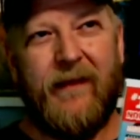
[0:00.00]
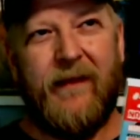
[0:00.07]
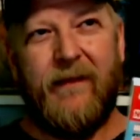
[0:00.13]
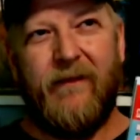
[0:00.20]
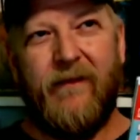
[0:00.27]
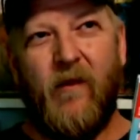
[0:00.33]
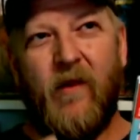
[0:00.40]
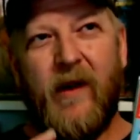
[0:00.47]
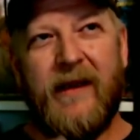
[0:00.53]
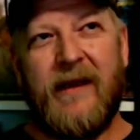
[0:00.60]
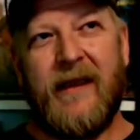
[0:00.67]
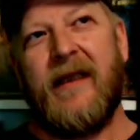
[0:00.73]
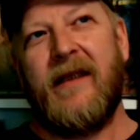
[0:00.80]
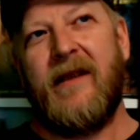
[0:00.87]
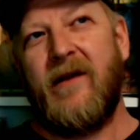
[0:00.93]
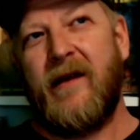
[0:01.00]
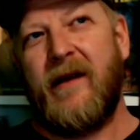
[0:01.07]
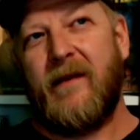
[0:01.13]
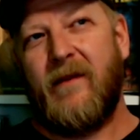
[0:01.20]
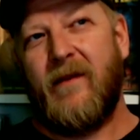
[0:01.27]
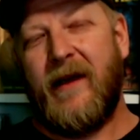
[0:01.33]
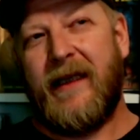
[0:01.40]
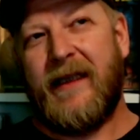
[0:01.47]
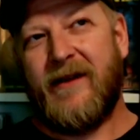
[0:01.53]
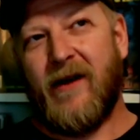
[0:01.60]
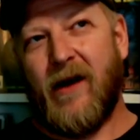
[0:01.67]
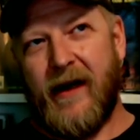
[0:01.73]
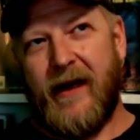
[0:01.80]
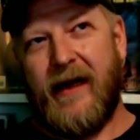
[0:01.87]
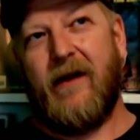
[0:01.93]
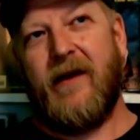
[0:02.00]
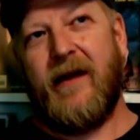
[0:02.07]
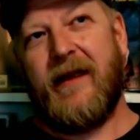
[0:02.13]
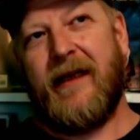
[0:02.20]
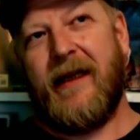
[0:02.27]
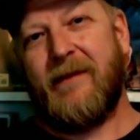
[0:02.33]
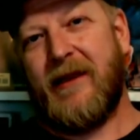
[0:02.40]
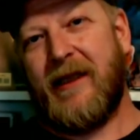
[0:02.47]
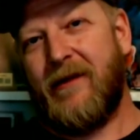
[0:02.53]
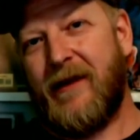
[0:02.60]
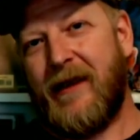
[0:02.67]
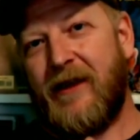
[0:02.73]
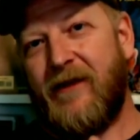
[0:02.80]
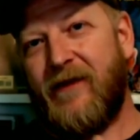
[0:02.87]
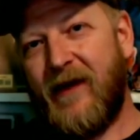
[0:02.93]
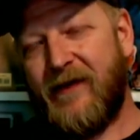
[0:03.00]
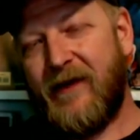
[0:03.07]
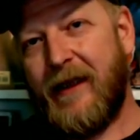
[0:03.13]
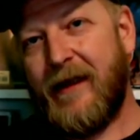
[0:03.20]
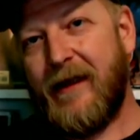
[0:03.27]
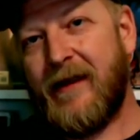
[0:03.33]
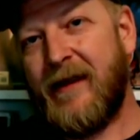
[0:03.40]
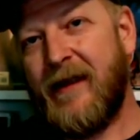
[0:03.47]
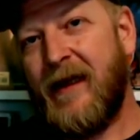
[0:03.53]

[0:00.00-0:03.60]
one thing to do it when he started out in the MCU in his 50s.